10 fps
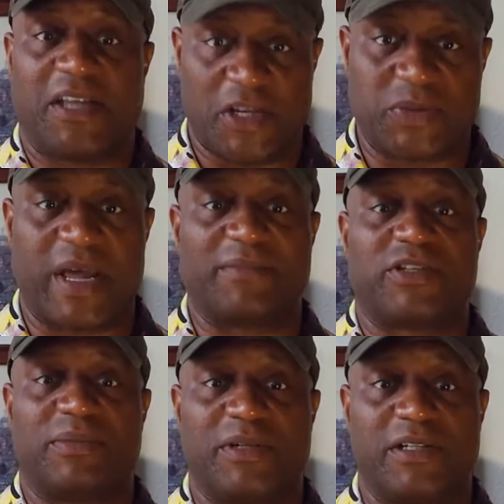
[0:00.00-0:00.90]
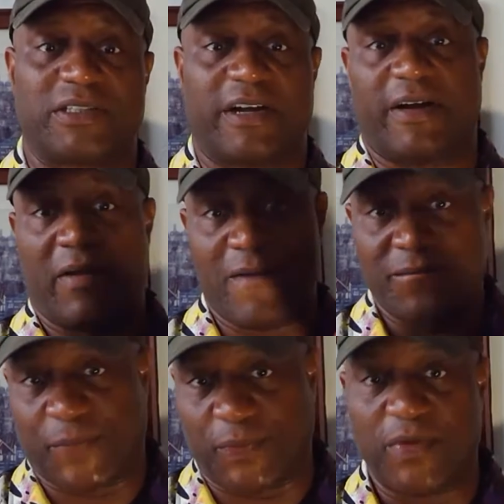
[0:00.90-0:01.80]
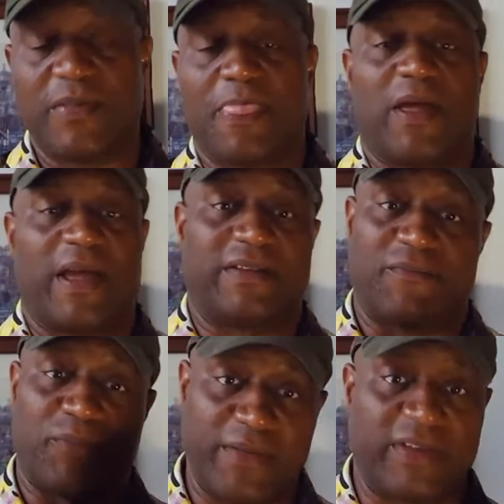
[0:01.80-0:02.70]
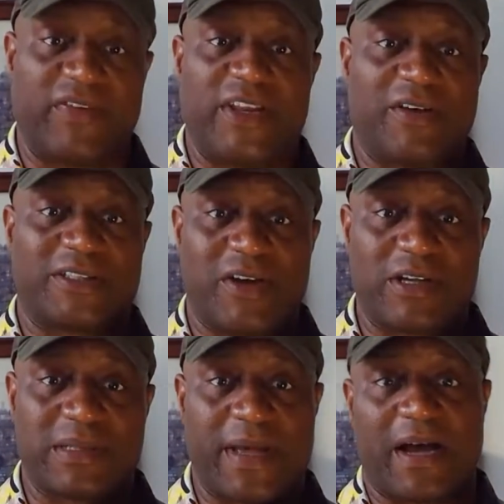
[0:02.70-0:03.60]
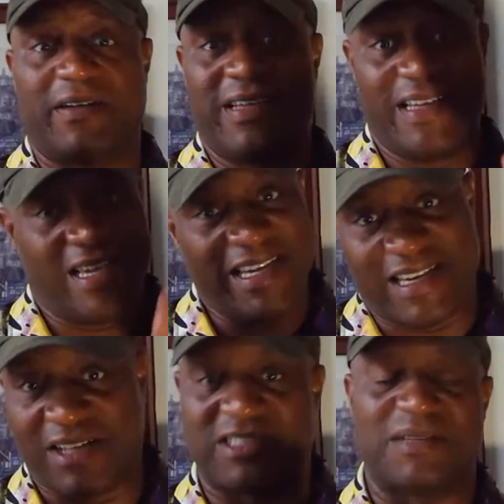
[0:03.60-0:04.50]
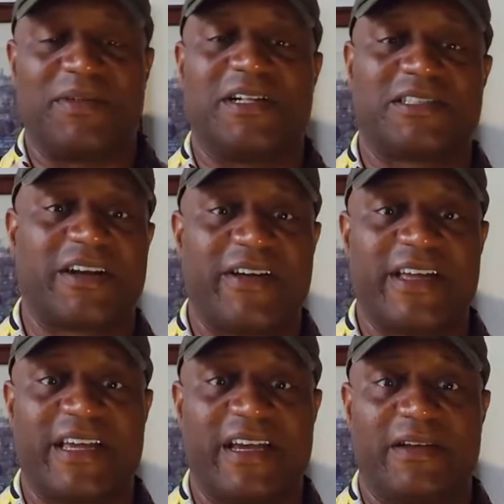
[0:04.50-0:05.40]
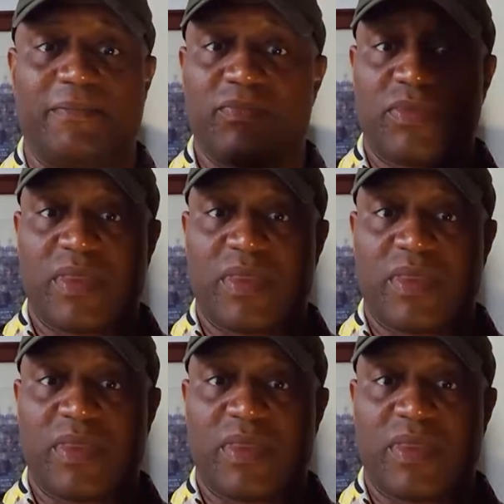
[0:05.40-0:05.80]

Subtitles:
Guess what happened to the military? And the previous video I talked about, he guts the military again.